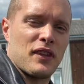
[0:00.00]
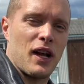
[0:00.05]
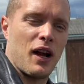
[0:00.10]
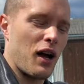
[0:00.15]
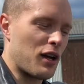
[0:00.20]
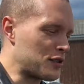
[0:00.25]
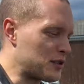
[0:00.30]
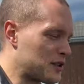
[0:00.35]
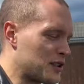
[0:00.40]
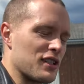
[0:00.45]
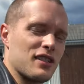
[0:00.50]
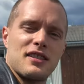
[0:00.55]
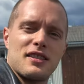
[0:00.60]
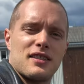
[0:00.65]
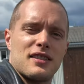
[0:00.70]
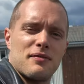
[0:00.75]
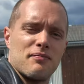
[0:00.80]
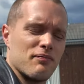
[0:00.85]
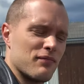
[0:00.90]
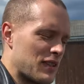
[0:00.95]
I was
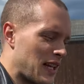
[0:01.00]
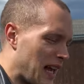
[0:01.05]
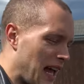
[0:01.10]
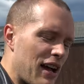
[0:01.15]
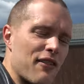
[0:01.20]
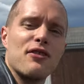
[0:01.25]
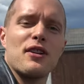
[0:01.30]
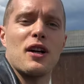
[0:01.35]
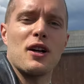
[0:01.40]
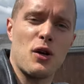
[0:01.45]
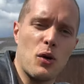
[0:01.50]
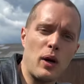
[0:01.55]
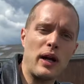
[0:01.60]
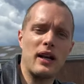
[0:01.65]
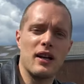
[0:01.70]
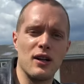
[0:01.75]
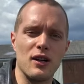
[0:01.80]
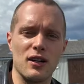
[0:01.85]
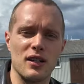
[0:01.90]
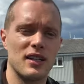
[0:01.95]
just having a quick
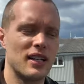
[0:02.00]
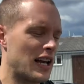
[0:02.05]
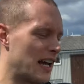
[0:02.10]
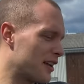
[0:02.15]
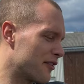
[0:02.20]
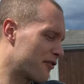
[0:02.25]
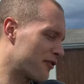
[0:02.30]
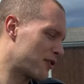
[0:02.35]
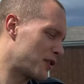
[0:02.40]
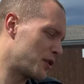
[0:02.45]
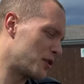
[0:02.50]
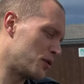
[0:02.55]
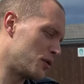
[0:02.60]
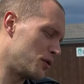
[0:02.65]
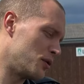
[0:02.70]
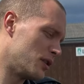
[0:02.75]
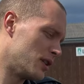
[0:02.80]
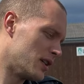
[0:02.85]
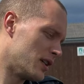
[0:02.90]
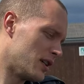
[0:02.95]
look at a few